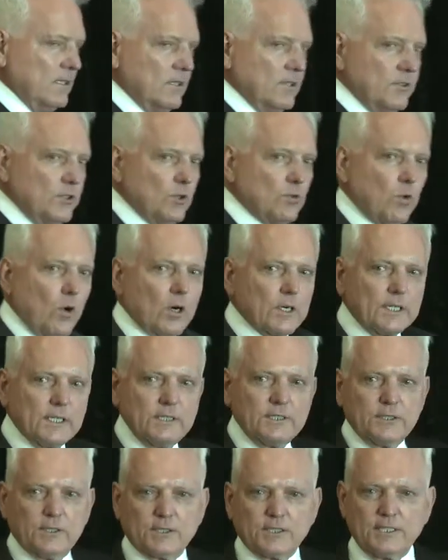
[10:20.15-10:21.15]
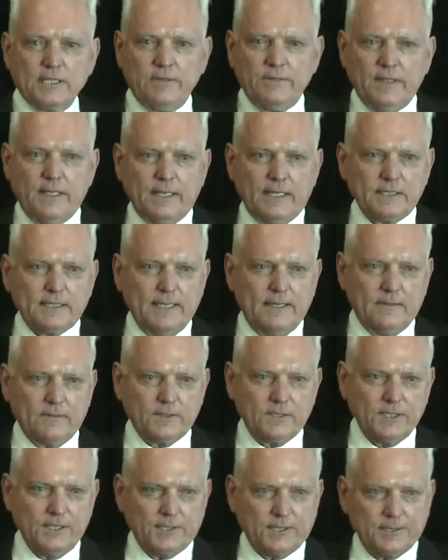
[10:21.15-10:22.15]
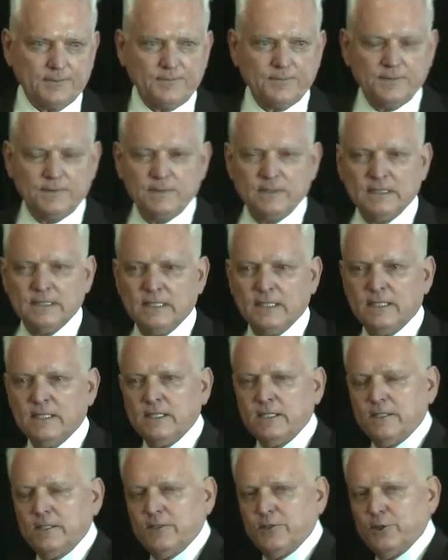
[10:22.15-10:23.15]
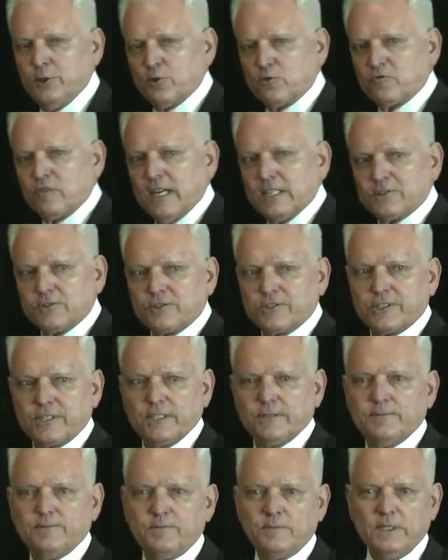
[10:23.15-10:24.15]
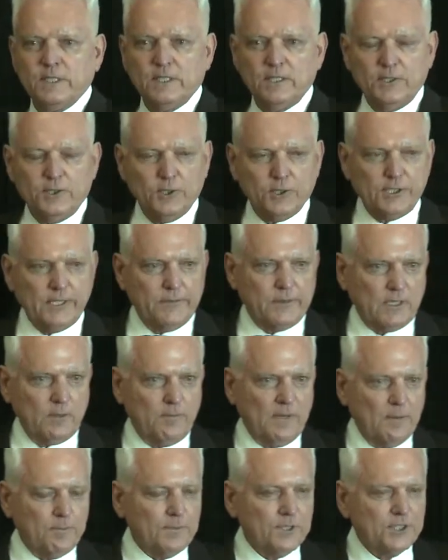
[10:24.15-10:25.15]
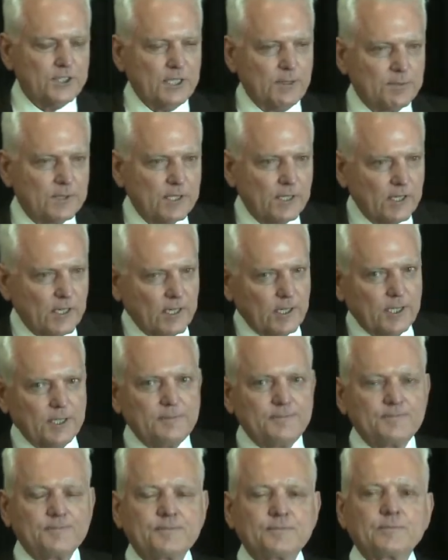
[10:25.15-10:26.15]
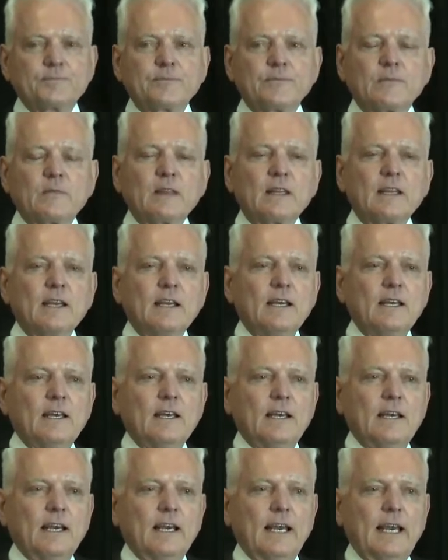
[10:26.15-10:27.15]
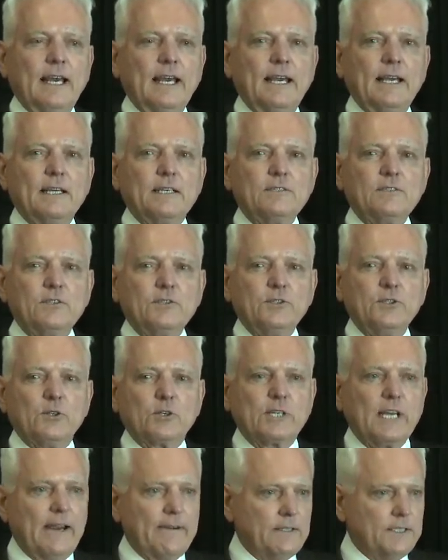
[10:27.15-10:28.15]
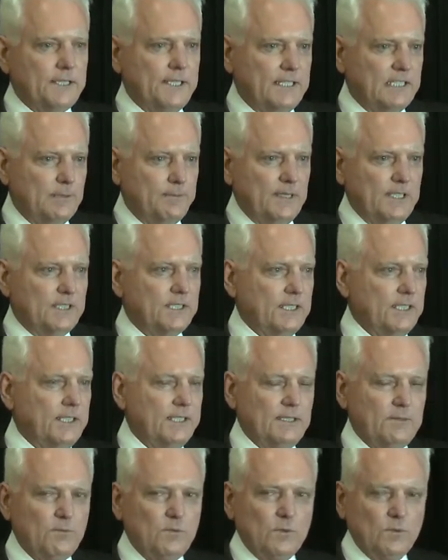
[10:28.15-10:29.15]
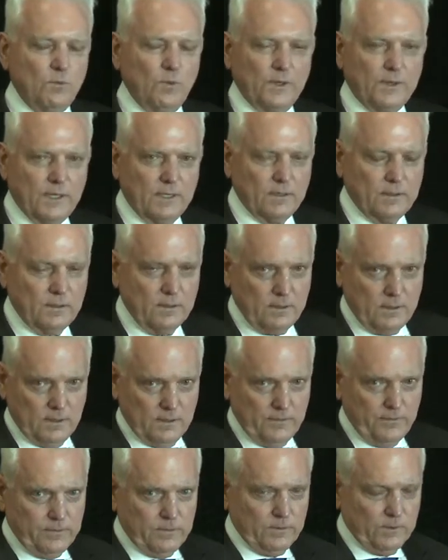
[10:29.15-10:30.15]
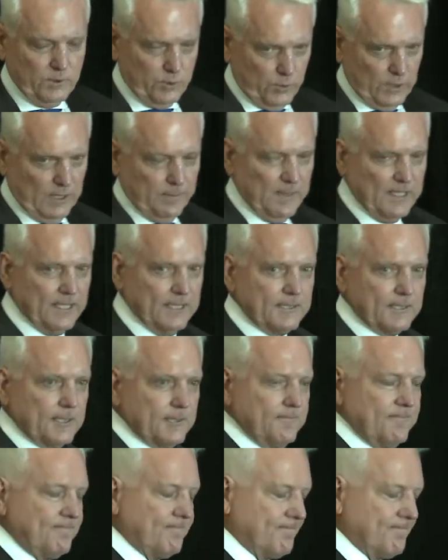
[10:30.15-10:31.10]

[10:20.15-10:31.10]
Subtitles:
You walk into a CVS health center, you're registered, you're given a membership card, and you're guaranteed to be seen within 20 minutes.